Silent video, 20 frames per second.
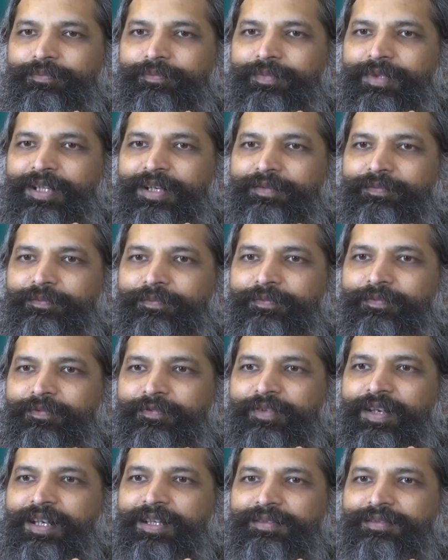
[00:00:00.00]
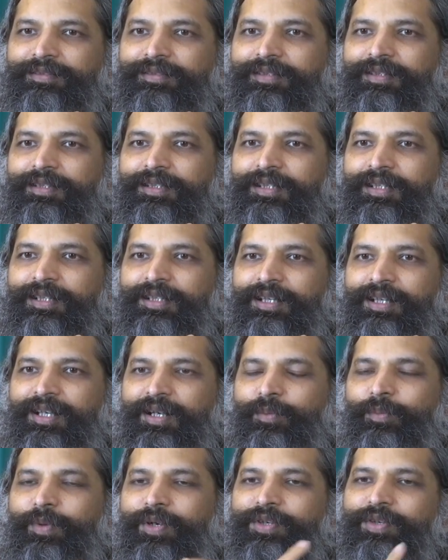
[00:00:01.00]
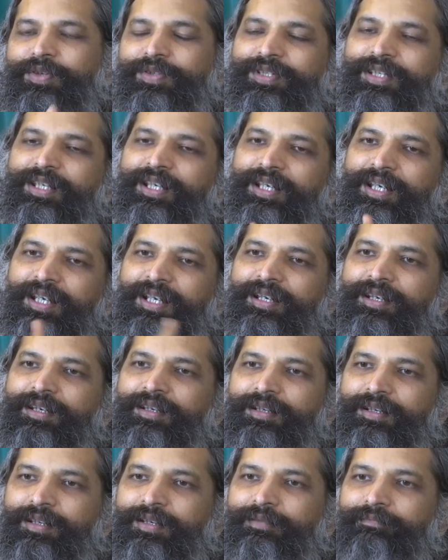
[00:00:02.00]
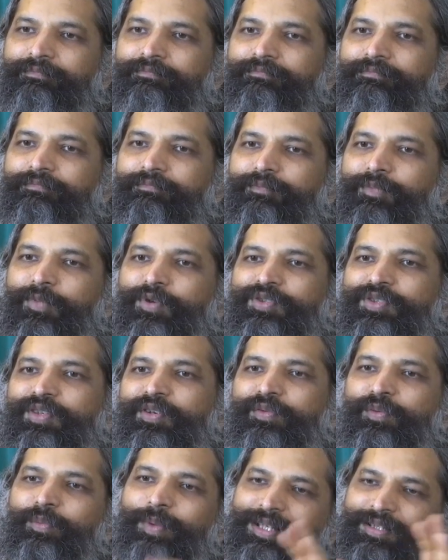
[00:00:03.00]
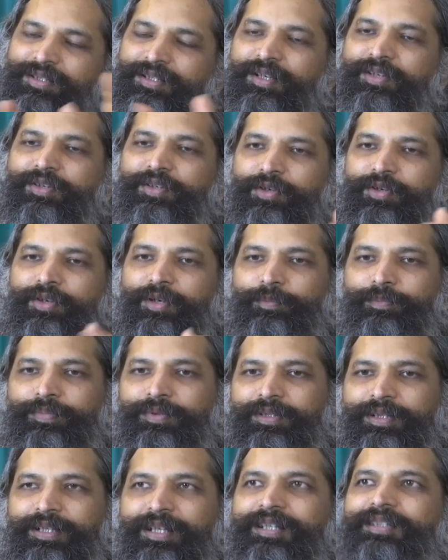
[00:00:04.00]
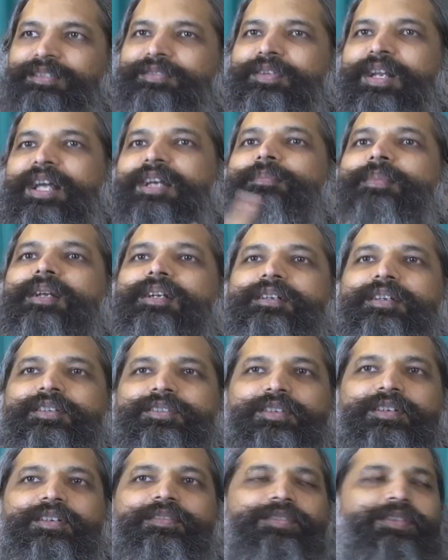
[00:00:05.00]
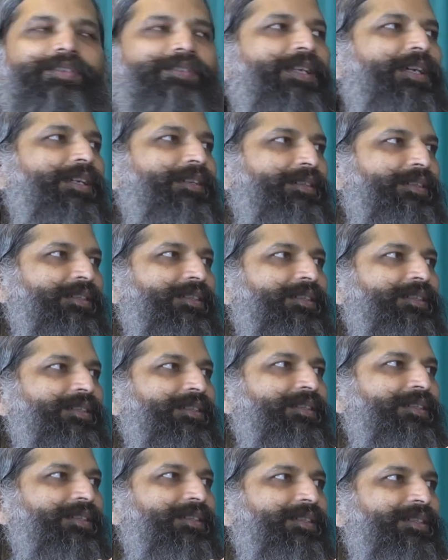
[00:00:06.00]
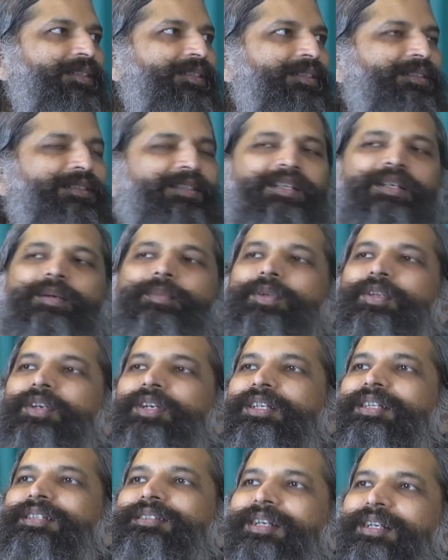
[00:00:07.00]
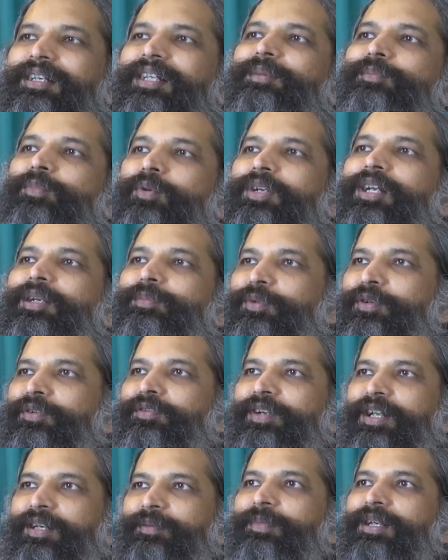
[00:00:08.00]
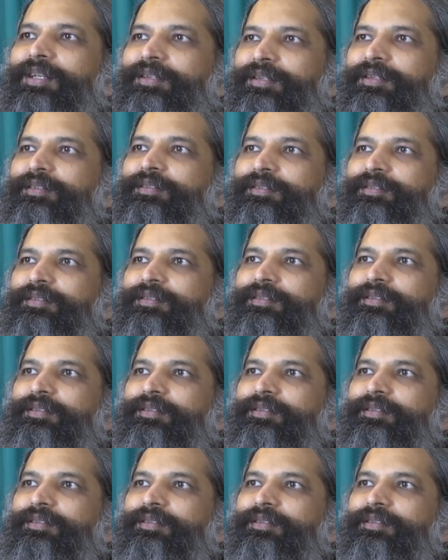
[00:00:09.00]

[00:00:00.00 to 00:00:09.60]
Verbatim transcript: that phase. What you see in most of Western Europe is fragmentation of society. The community is getting more and more fragmented